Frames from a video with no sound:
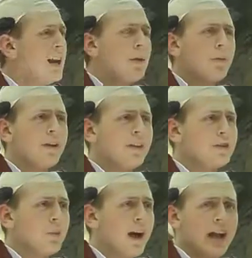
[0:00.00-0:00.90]
Let me put it
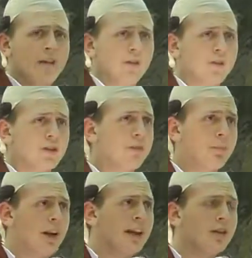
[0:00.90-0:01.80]
this way. Have you ever heard of
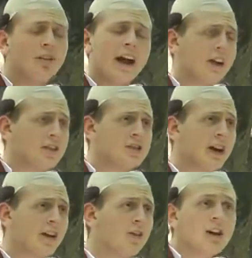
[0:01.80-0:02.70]
Plato,
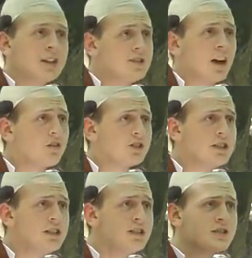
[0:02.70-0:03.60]
Aristotle,
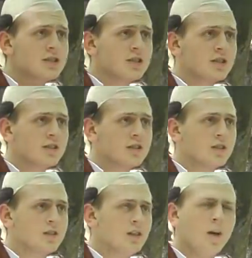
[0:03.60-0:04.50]
Socrates?
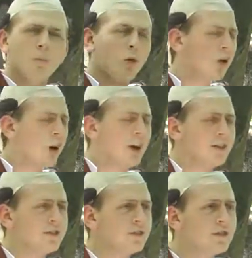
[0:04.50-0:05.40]
Yes.
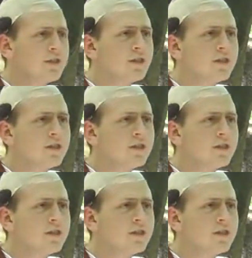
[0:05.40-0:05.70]
Morons!